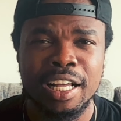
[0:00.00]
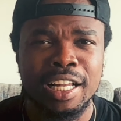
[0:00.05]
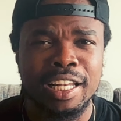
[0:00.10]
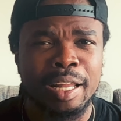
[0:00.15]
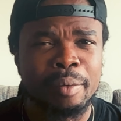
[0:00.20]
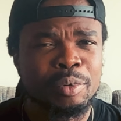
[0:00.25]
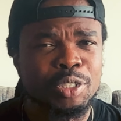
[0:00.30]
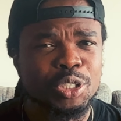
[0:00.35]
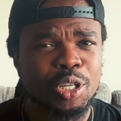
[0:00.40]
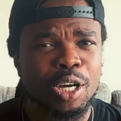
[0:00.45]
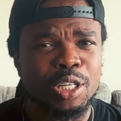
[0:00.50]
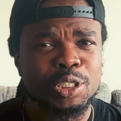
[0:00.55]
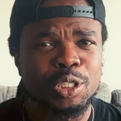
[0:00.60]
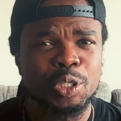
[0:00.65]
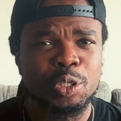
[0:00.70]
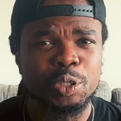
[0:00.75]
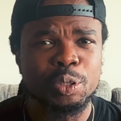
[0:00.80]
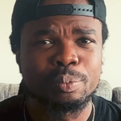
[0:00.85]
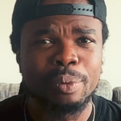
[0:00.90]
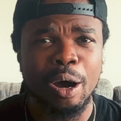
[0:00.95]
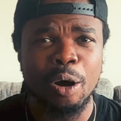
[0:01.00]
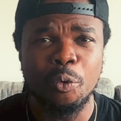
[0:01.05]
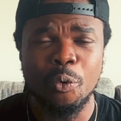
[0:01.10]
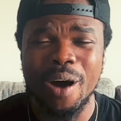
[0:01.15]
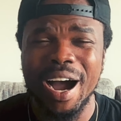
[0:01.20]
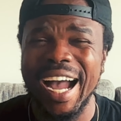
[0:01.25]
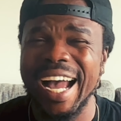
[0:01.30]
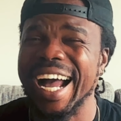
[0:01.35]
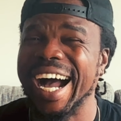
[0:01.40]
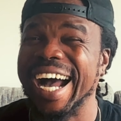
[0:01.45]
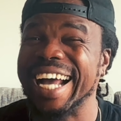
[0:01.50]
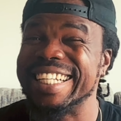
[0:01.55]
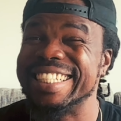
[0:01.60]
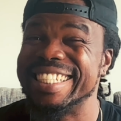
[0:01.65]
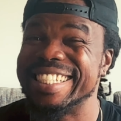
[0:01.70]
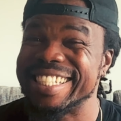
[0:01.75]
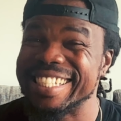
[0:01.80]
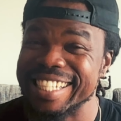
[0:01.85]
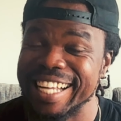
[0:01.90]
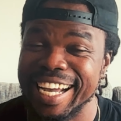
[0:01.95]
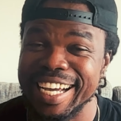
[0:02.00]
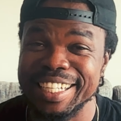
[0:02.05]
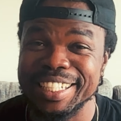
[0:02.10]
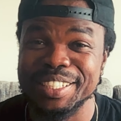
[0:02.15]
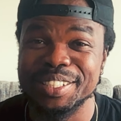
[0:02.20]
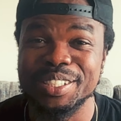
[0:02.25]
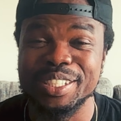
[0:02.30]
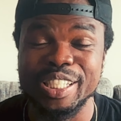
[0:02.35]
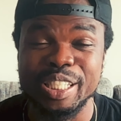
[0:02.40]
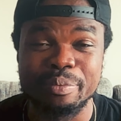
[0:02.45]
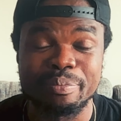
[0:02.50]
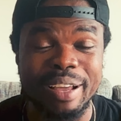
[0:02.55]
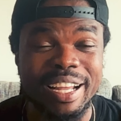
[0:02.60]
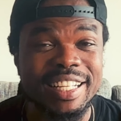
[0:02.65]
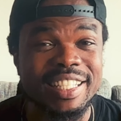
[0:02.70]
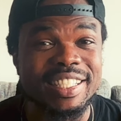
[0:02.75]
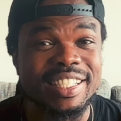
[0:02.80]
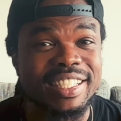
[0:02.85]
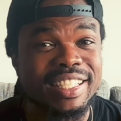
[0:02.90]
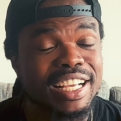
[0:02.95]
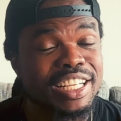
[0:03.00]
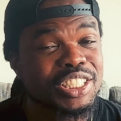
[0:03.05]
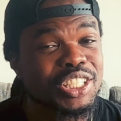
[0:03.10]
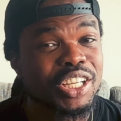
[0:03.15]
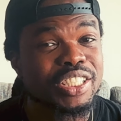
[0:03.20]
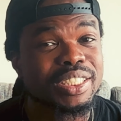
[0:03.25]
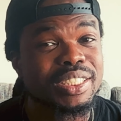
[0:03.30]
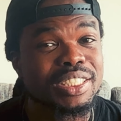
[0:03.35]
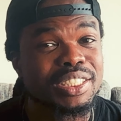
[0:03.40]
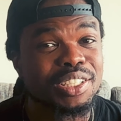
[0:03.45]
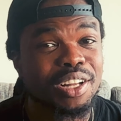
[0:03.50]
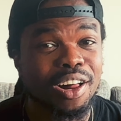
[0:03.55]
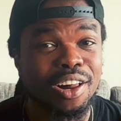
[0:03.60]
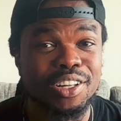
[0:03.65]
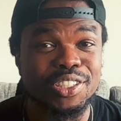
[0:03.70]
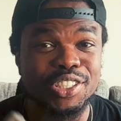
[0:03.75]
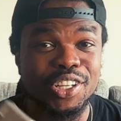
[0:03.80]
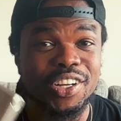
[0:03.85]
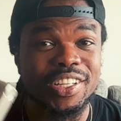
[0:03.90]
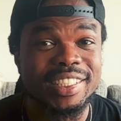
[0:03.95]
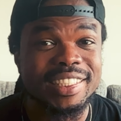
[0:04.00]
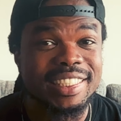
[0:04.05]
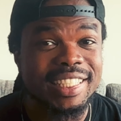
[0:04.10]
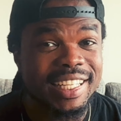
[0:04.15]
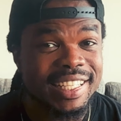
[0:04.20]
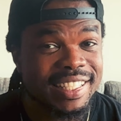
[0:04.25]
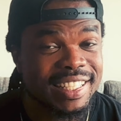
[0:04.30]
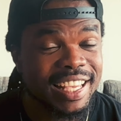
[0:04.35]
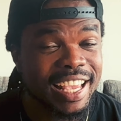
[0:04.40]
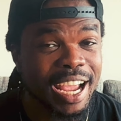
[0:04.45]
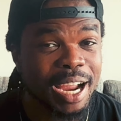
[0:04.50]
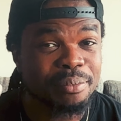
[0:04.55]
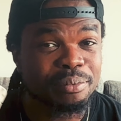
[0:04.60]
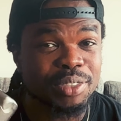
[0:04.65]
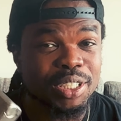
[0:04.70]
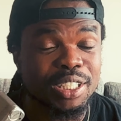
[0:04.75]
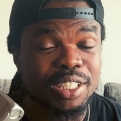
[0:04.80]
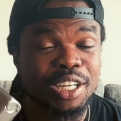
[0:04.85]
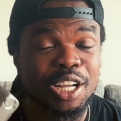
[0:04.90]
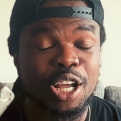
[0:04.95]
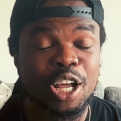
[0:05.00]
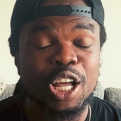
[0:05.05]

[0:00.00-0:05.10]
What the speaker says: let me talk to you about why I decided to spend $600 on this camera